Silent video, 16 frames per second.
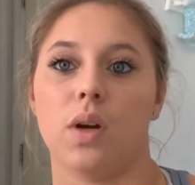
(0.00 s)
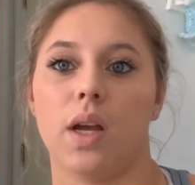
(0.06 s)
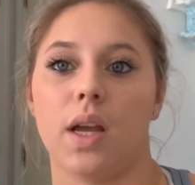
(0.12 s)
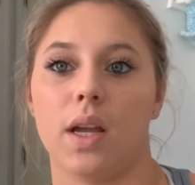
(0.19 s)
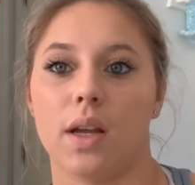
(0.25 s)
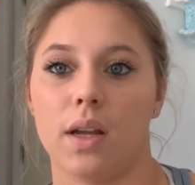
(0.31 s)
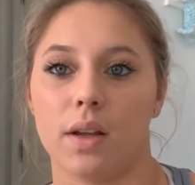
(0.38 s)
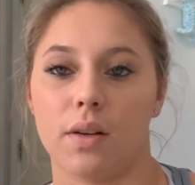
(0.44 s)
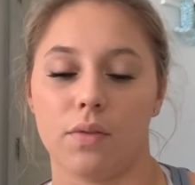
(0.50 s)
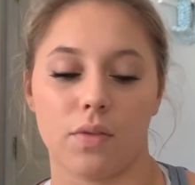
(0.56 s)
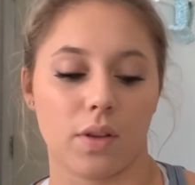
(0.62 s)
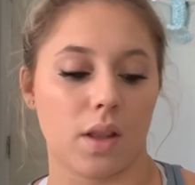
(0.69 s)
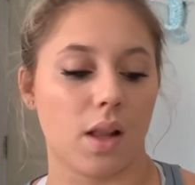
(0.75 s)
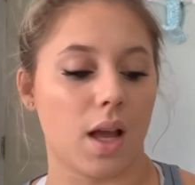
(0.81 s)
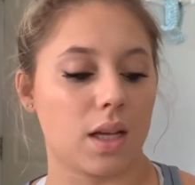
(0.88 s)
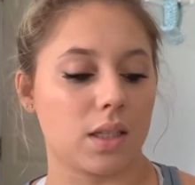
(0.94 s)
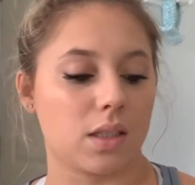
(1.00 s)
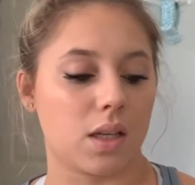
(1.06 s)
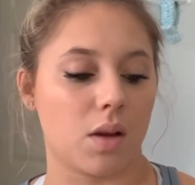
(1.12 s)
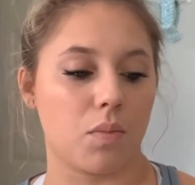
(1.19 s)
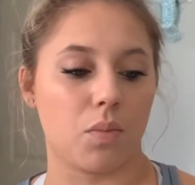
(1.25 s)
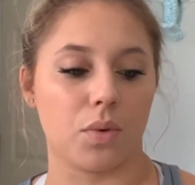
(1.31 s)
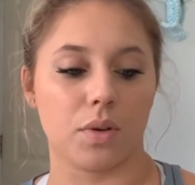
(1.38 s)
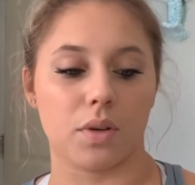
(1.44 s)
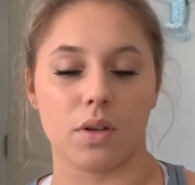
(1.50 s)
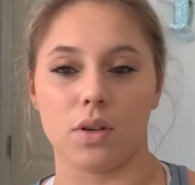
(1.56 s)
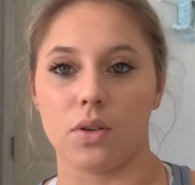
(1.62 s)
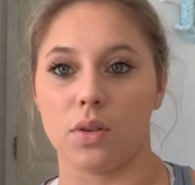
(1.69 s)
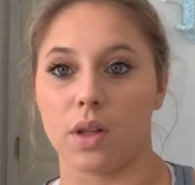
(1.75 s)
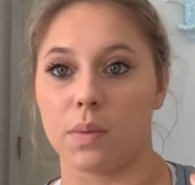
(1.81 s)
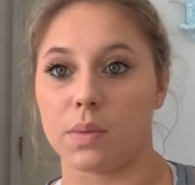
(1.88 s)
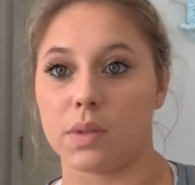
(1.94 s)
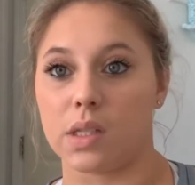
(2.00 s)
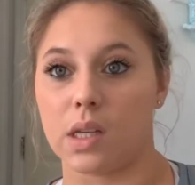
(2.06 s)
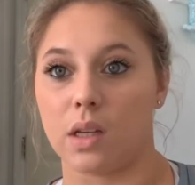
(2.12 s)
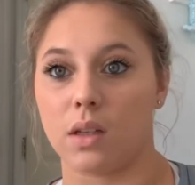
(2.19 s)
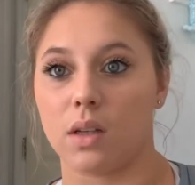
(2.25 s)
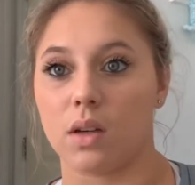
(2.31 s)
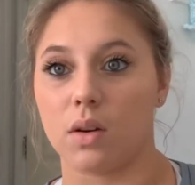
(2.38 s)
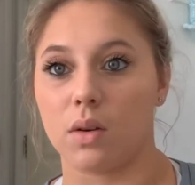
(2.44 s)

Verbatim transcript: and for the last step we're going to do lipstick